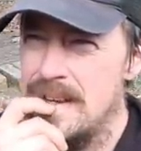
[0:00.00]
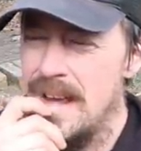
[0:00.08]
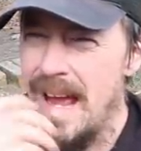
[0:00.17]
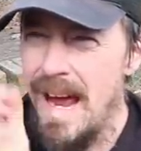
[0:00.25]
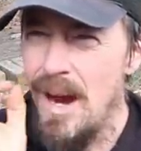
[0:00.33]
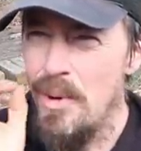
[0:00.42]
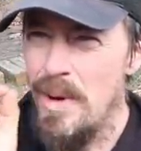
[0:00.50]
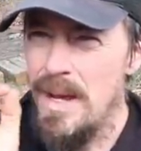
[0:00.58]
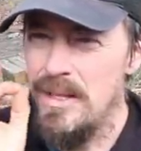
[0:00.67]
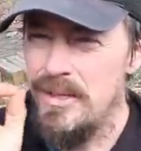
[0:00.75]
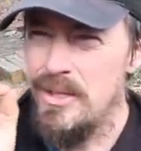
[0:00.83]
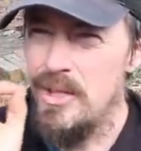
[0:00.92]
how
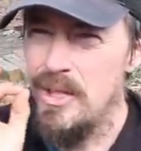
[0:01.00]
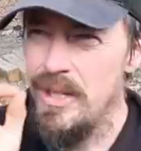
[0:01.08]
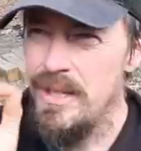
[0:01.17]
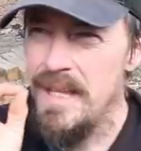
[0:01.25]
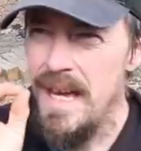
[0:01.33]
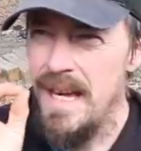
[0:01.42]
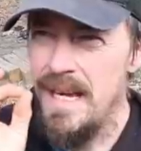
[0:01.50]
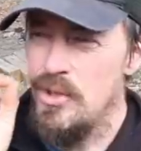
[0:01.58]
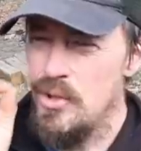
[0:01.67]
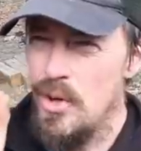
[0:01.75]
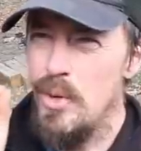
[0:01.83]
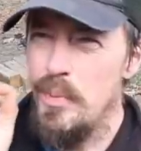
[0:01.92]
else could that
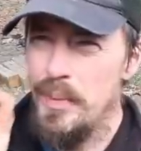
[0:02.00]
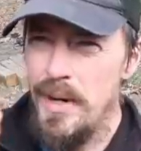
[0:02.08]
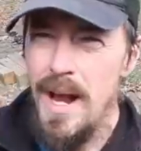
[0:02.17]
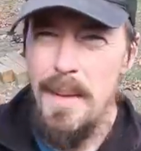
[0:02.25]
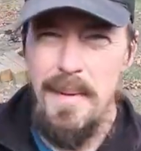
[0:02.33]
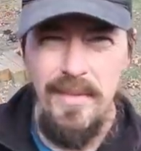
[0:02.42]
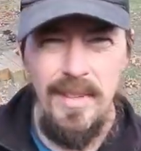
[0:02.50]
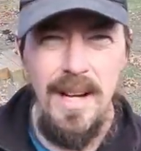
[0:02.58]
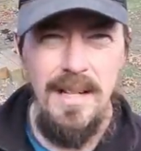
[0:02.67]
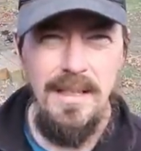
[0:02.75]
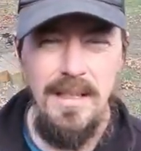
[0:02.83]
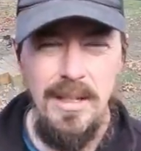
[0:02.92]
drone prop have
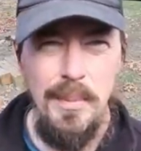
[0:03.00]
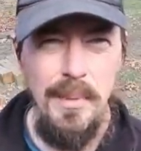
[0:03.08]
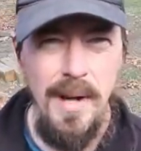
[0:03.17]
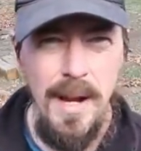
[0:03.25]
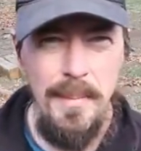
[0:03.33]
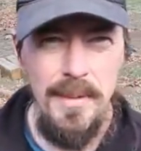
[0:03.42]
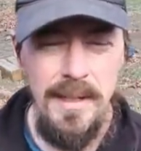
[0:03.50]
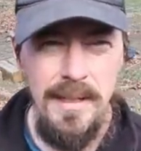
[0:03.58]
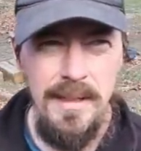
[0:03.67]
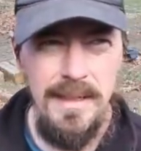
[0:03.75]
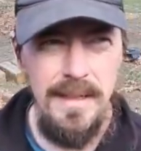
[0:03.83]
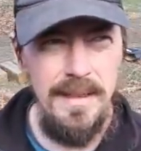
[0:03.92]
gotten on our property?
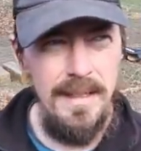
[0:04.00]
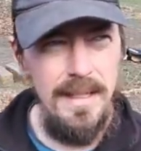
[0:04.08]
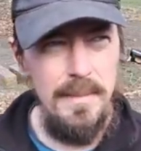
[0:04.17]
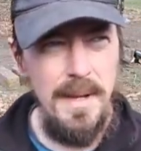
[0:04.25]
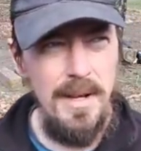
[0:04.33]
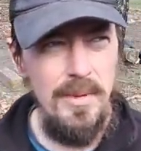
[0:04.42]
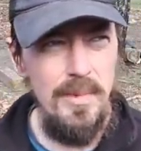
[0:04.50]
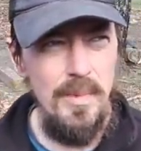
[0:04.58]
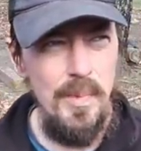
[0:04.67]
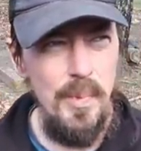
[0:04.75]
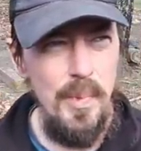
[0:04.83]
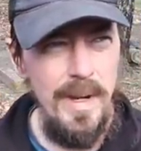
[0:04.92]
And I thought about
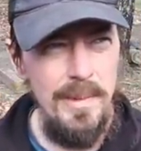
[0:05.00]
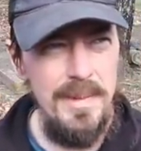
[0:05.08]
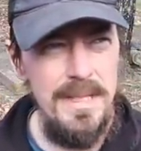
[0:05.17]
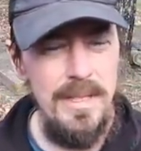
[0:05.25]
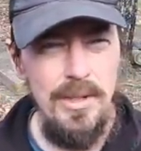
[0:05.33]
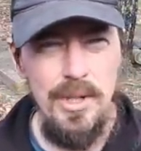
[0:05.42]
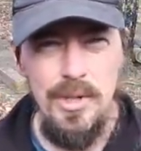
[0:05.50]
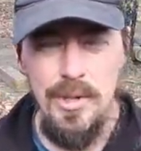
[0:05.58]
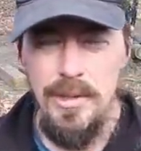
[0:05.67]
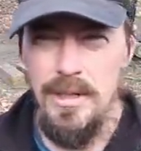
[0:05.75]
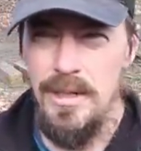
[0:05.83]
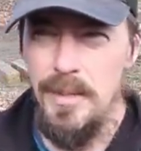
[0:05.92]
when was there a
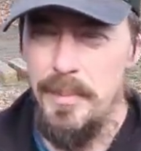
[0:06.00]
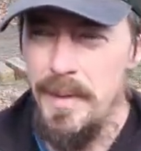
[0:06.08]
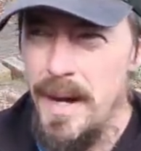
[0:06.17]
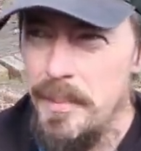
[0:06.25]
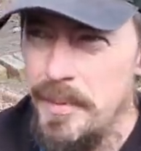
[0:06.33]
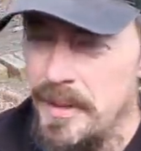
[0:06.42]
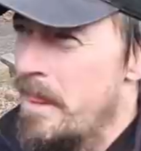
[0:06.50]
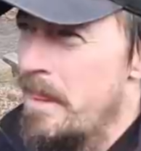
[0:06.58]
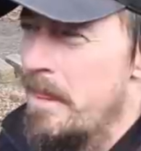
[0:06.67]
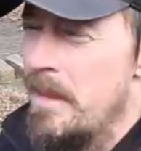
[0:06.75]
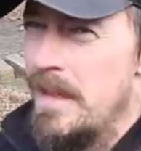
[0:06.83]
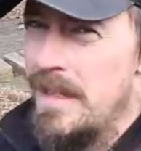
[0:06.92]
drone on our property?
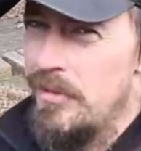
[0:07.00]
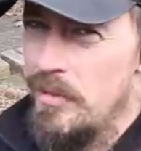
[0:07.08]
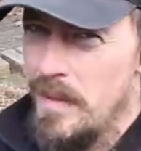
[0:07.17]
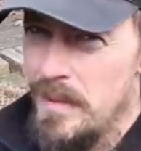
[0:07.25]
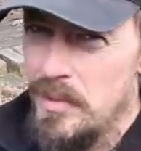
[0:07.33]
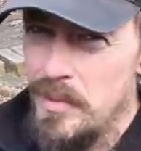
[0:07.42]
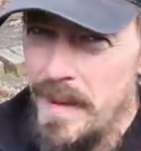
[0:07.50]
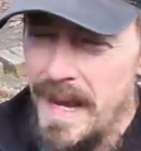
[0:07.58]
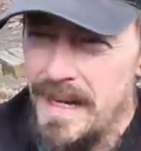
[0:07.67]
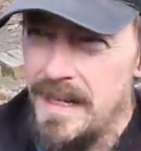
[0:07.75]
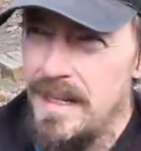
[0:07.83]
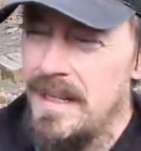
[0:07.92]
And I remembered
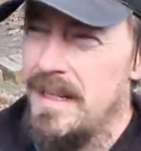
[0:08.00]
back